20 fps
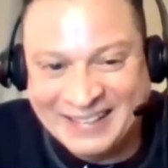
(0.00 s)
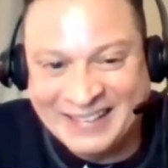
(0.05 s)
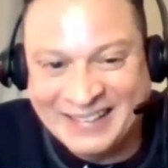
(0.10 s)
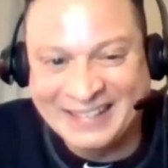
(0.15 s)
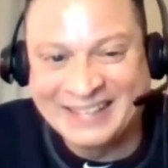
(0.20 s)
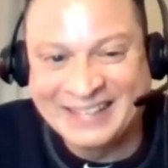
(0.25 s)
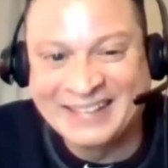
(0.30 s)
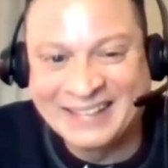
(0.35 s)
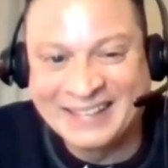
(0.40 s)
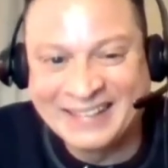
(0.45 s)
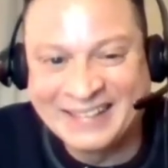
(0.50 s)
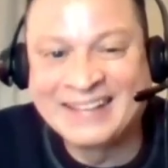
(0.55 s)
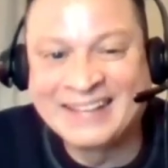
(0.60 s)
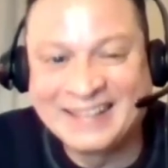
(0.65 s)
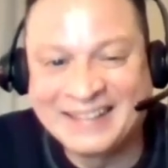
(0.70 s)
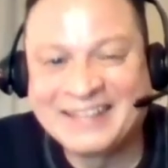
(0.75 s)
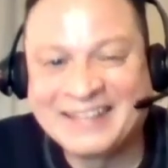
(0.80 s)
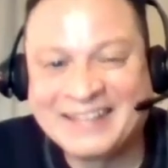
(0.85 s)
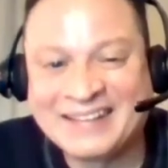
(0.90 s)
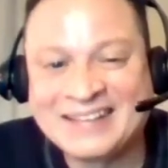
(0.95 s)
you know, I keep
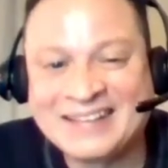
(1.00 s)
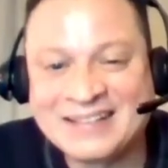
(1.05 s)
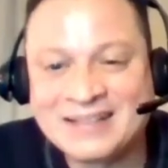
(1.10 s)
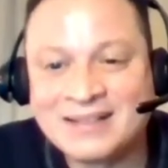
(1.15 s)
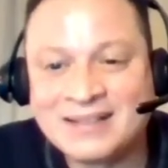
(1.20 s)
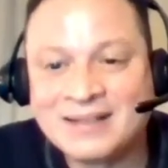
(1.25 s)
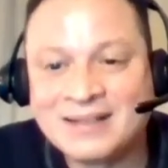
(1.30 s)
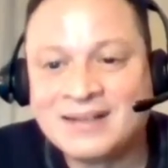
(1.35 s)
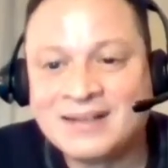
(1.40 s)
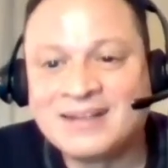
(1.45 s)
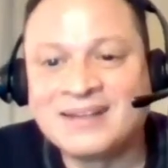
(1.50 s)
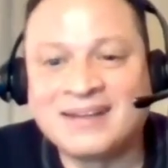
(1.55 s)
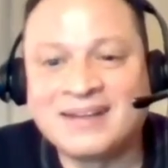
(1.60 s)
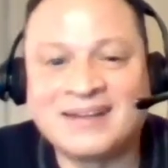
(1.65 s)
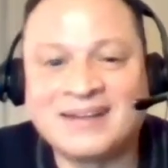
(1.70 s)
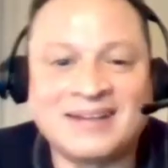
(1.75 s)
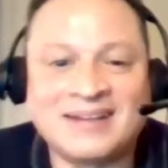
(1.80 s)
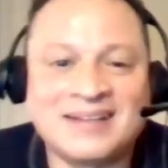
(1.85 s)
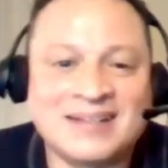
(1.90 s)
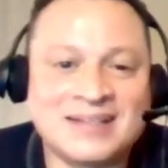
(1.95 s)
professional and um,
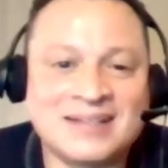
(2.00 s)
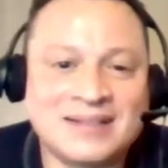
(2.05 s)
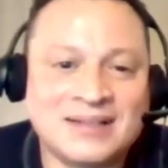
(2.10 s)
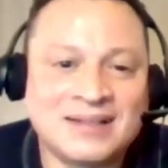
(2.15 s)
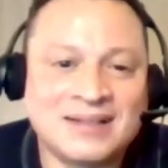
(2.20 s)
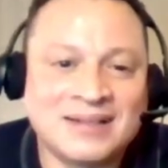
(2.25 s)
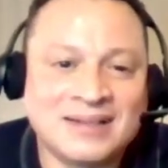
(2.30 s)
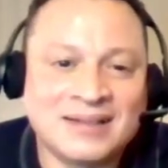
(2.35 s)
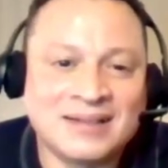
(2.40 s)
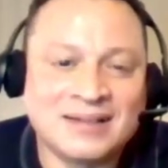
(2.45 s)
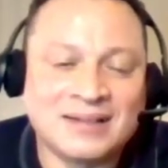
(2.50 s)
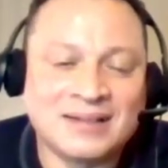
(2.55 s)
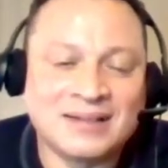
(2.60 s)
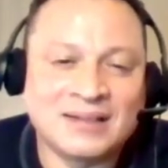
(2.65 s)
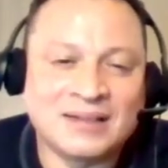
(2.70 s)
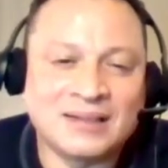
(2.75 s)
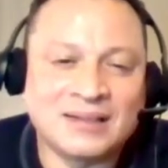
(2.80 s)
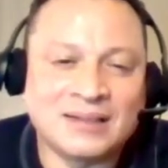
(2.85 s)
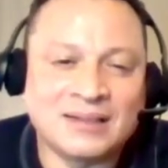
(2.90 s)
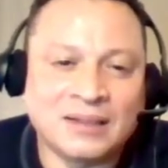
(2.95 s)
yeah. do it
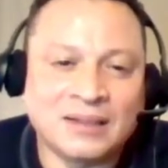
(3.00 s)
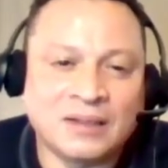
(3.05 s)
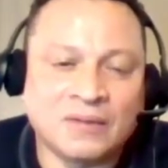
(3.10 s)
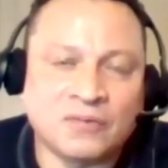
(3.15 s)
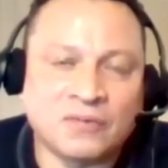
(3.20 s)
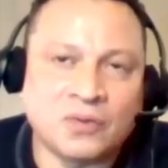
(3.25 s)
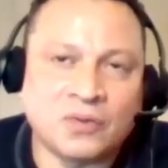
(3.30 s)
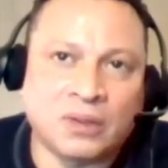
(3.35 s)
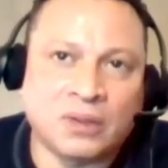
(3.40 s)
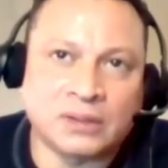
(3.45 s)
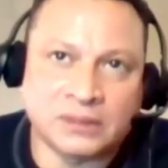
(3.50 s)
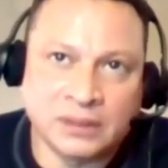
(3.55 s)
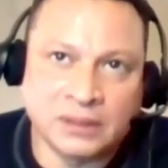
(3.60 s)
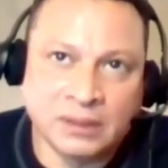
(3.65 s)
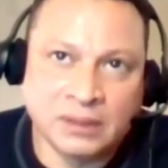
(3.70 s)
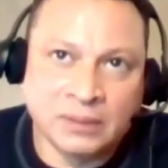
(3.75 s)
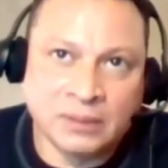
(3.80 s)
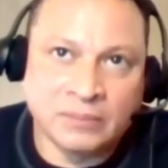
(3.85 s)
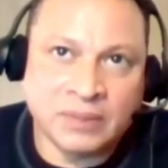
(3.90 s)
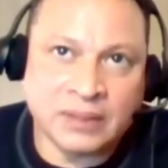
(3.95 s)
all. Of course,
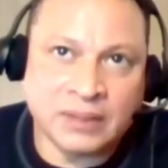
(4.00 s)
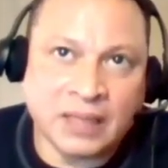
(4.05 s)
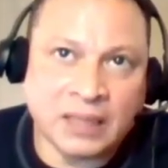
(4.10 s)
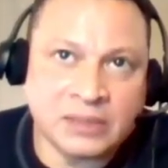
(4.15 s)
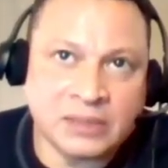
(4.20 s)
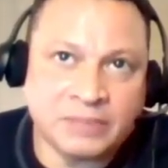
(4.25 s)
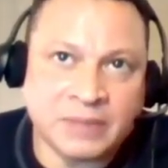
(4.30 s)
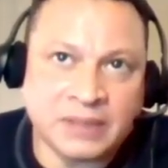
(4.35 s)
but that's